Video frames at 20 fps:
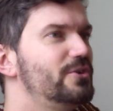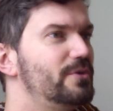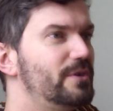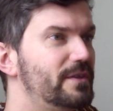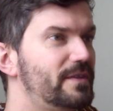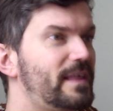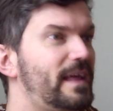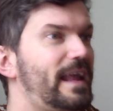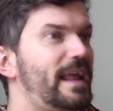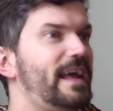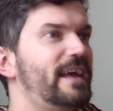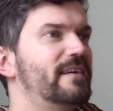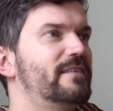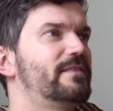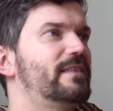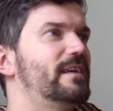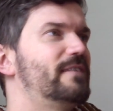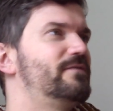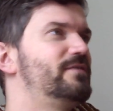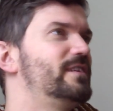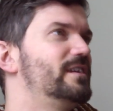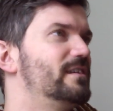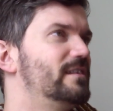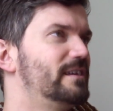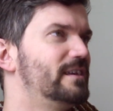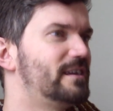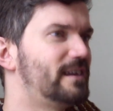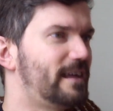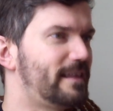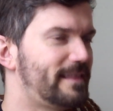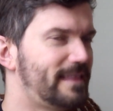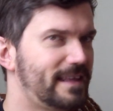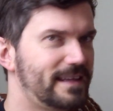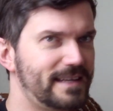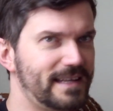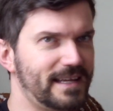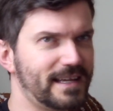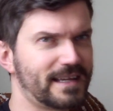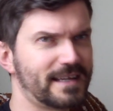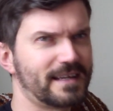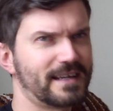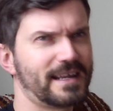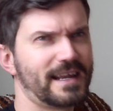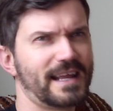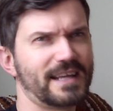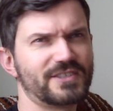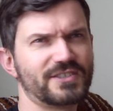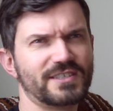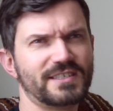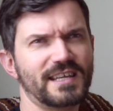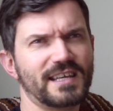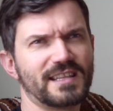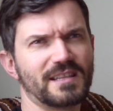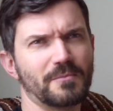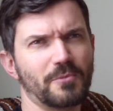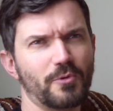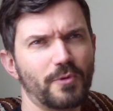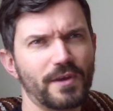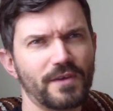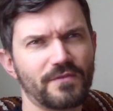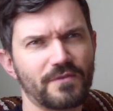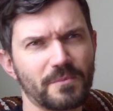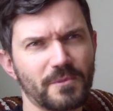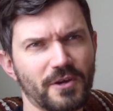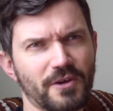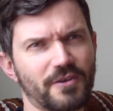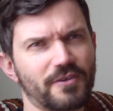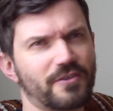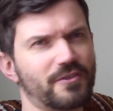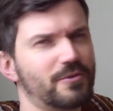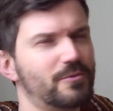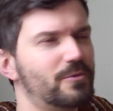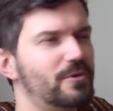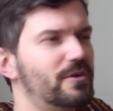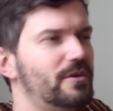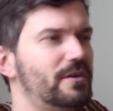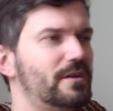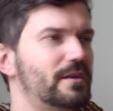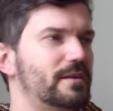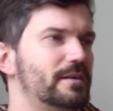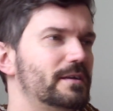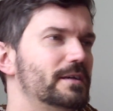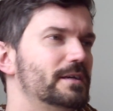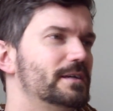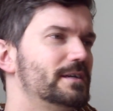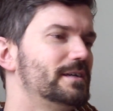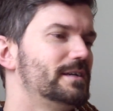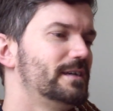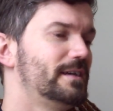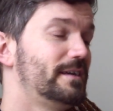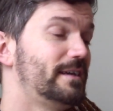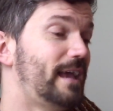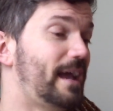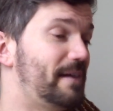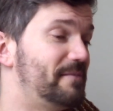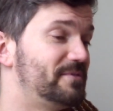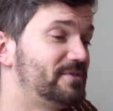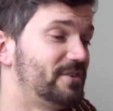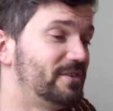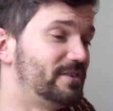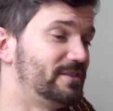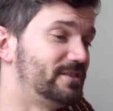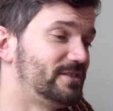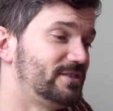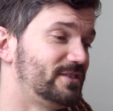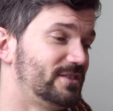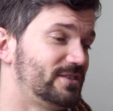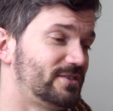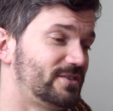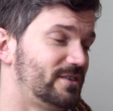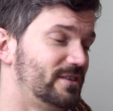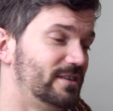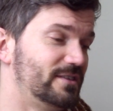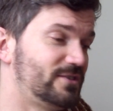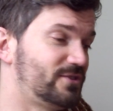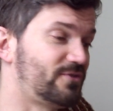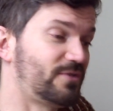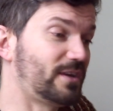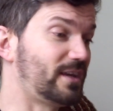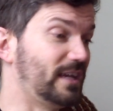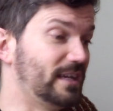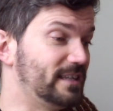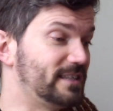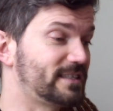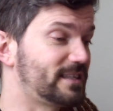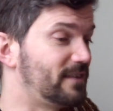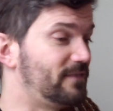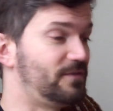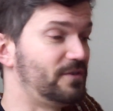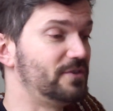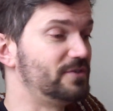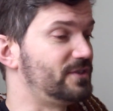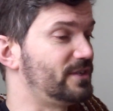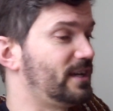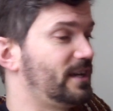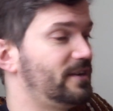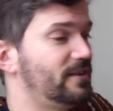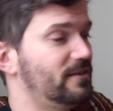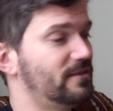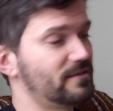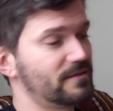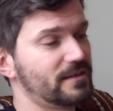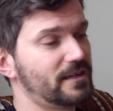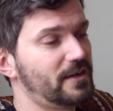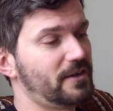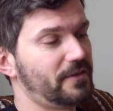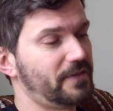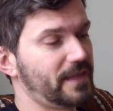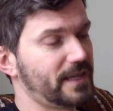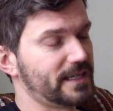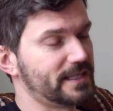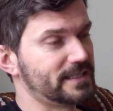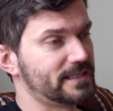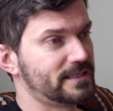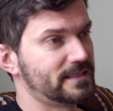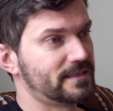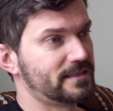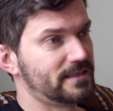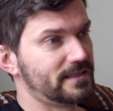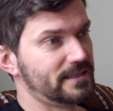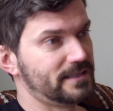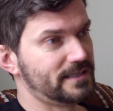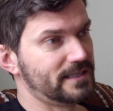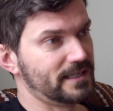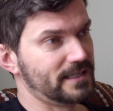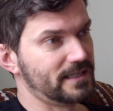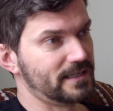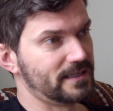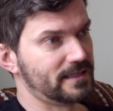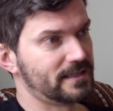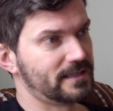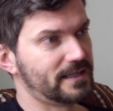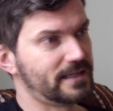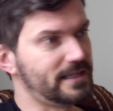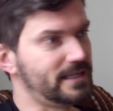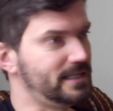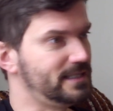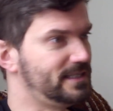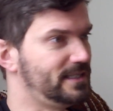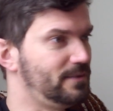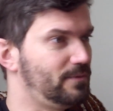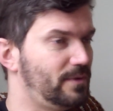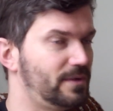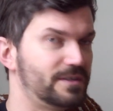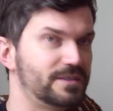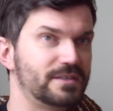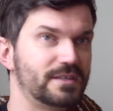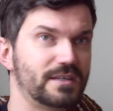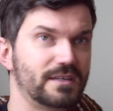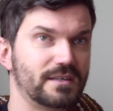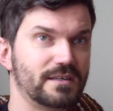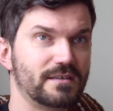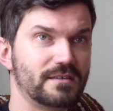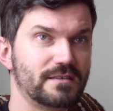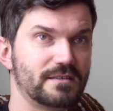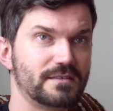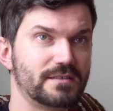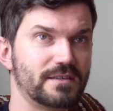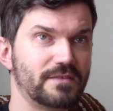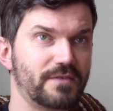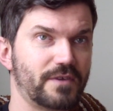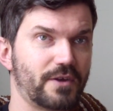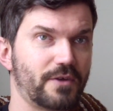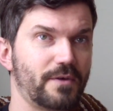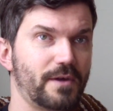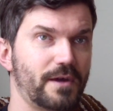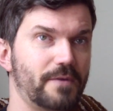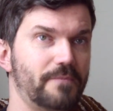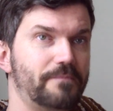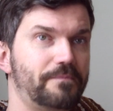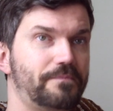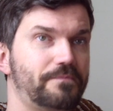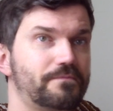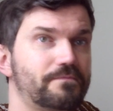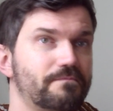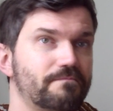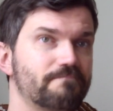do it that feel inauthentic and can actually take them away from the heart of their work. And yeah, so it's tricky, it's confusing. I don't think it's an easy one to figure out.